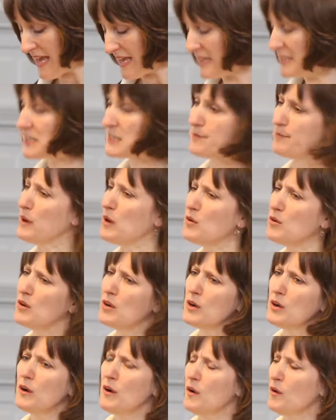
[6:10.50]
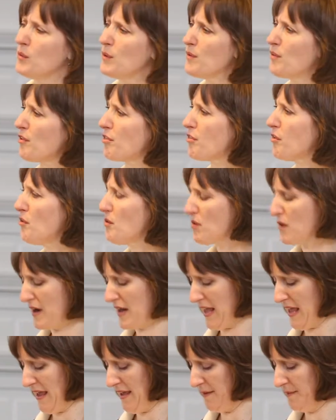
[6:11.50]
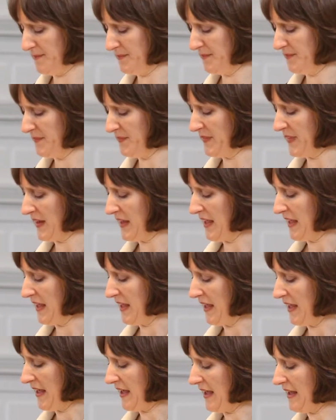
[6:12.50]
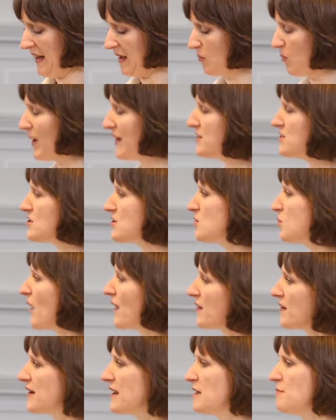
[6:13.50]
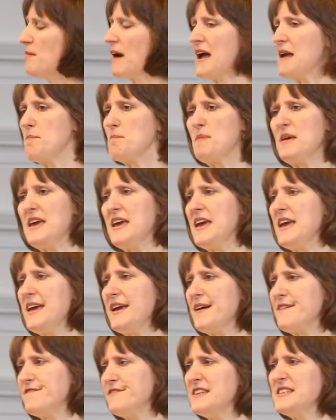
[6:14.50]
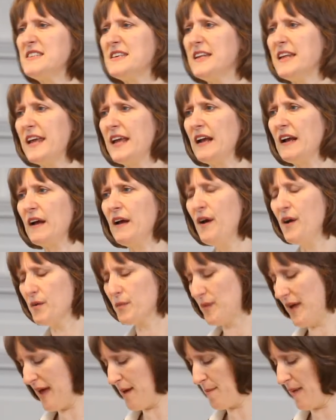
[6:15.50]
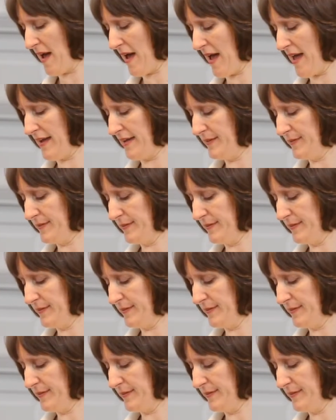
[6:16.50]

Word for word: he spoke with authority, and I wondered whether he might be a visiting rabbi.